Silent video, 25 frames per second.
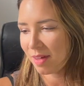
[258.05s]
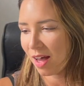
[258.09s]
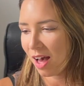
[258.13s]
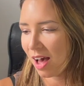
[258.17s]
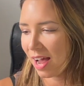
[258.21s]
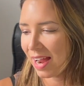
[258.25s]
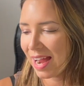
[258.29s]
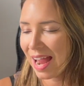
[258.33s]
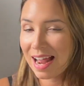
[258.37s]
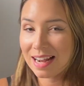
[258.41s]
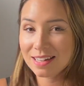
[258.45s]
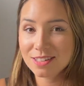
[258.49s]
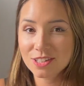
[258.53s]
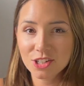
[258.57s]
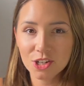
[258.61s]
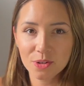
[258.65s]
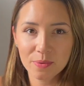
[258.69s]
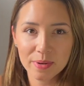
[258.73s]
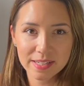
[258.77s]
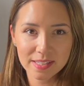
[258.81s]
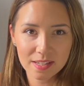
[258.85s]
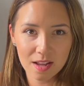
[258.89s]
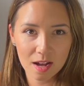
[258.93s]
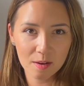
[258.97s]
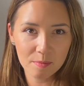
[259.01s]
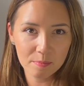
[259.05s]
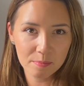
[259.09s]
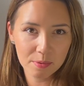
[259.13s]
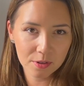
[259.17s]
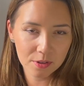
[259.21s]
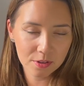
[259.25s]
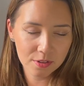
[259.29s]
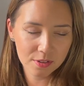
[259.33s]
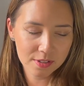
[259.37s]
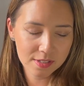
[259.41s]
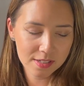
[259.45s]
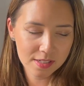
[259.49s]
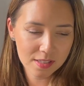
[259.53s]
I had two
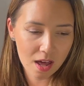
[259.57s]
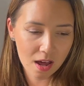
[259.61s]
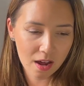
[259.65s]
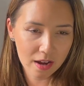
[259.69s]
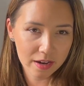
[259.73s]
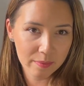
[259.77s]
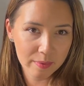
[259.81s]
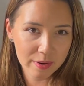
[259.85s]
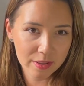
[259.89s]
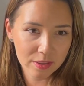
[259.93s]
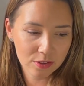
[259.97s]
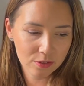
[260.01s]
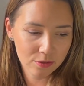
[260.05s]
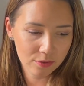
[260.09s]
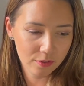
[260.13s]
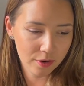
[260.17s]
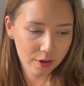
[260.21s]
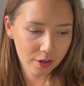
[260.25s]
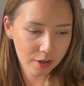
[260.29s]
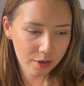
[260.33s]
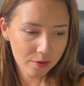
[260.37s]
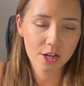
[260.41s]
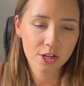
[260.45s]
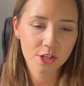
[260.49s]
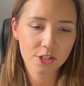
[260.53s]
examples that I went through.